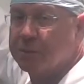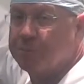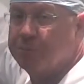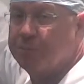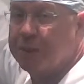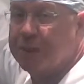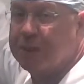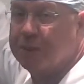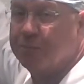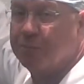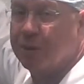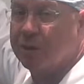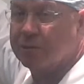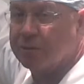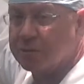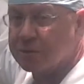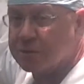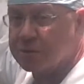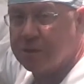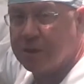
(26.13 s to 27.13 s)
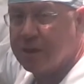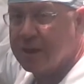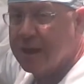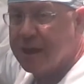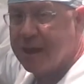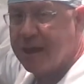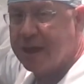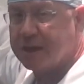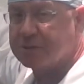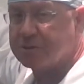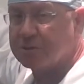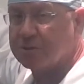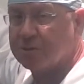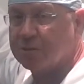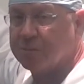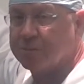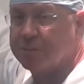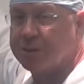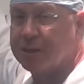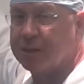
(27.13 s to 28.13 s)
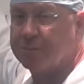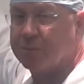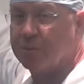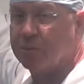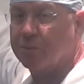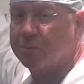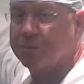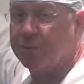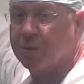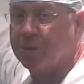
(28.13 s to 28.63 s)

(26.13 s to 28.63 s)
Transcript: The beam, whether it's external beam or a